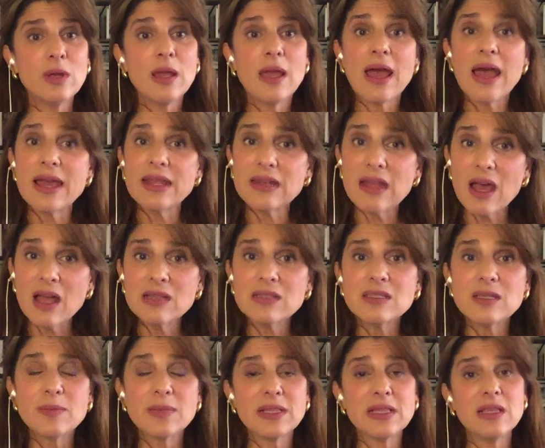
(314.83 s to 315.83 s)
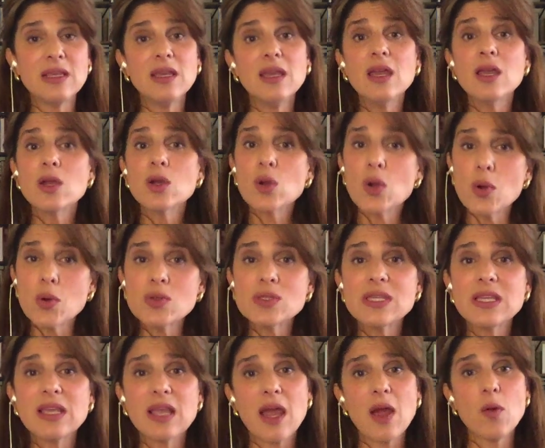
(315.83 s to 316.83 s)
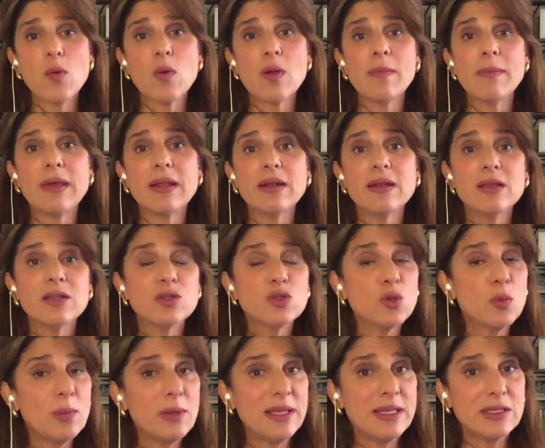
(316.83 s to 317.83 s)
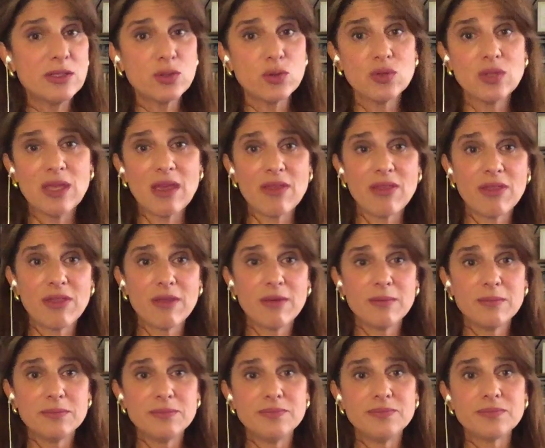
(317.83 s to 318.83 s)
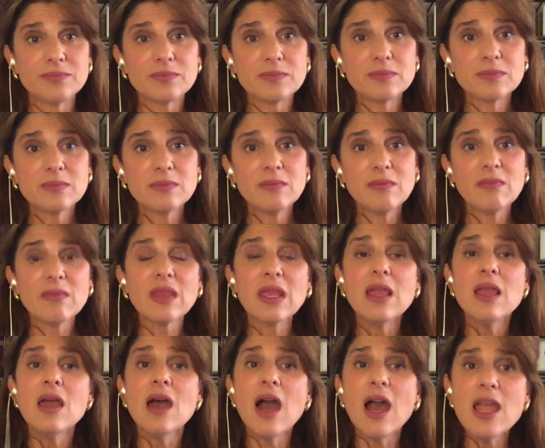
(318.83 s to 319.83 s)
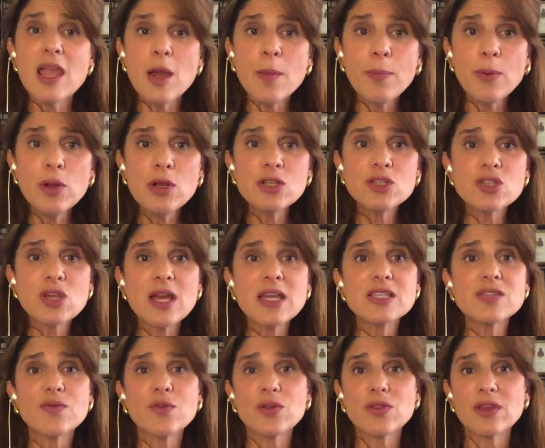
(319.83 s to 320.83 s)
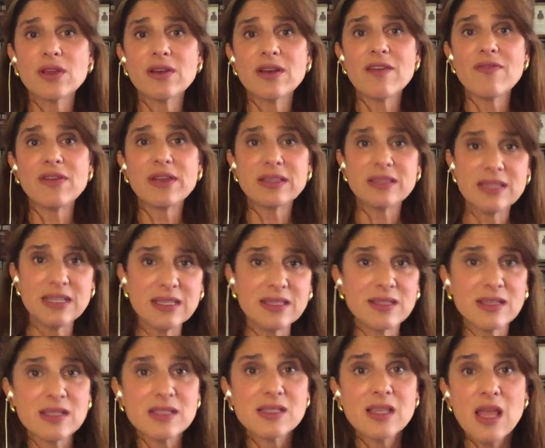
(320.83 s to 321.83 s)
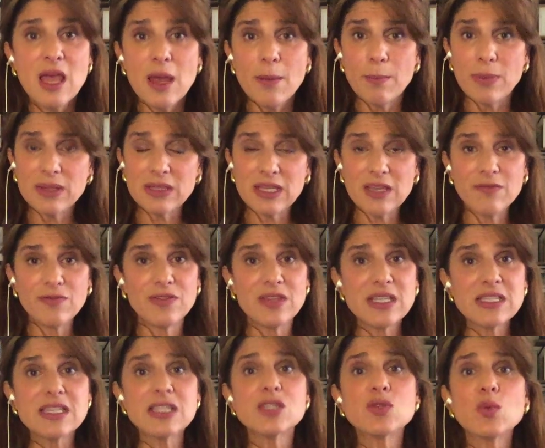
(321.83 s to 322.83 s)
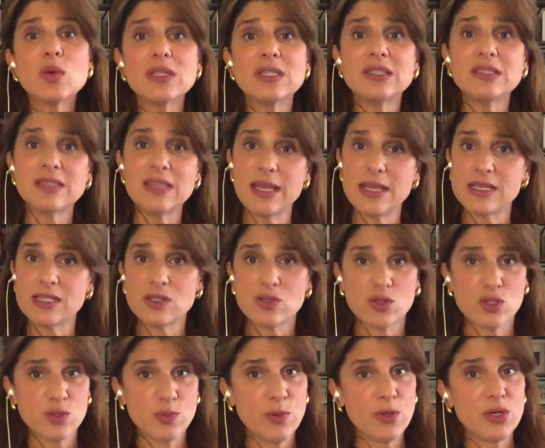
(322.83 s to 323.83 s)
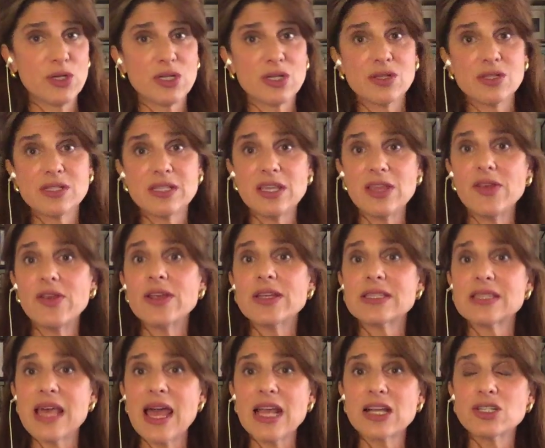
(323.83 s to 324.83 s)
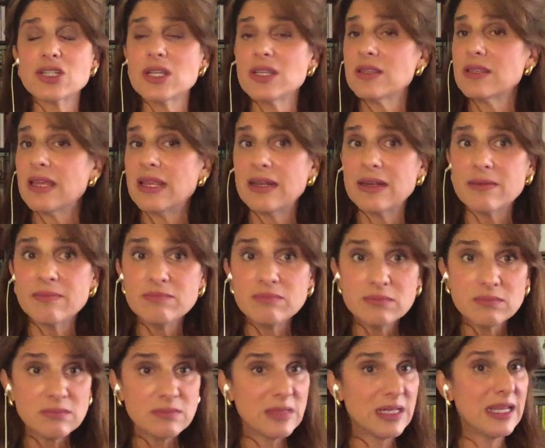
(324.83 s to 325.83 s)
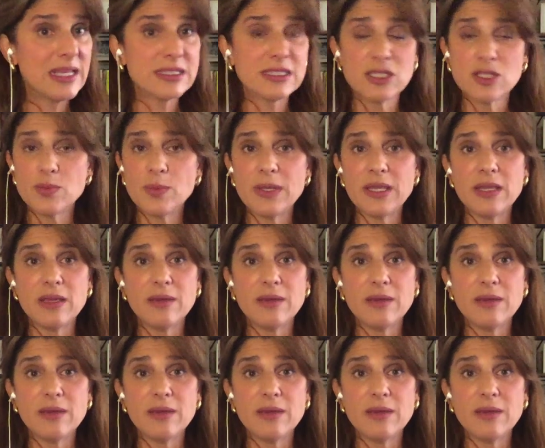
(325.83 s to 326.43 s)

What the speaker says: and ultimately causing our women to bleed to death. I apologize for the graphic details, but if this is what it takes to spur serious action, then let it be.